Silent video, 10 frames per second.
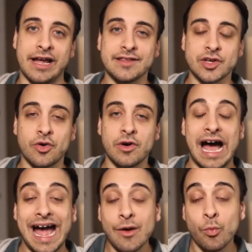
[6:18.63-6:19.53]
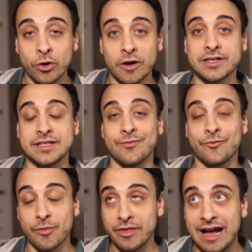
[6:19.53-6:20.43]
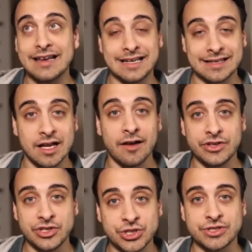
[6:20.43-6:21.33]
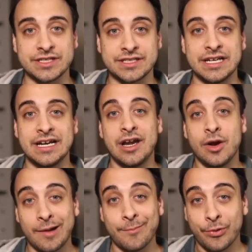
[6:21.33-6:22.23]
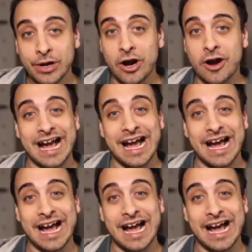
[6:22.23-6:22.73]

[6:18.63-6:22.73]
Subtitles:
And so I worked from the context of these churches pretty hard.